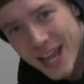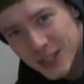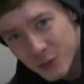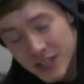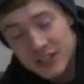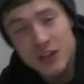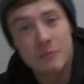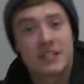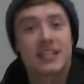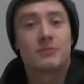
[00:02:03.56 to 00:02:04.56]
beds with
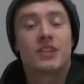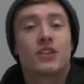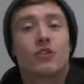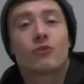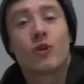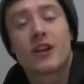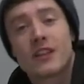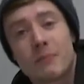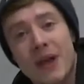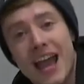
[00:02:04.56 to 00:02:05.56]
some teams in the
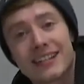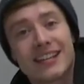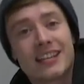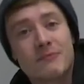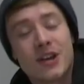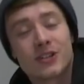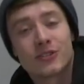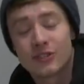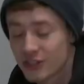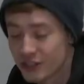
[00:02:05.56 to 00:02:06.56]
front of the pack taking
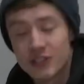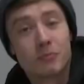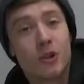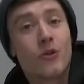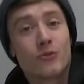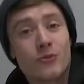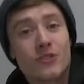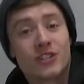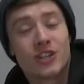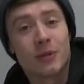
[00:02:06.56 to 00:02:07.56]
measures to just blow
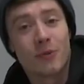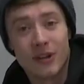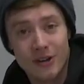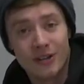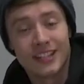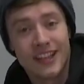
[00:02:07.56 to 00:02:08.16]
through this checkpoint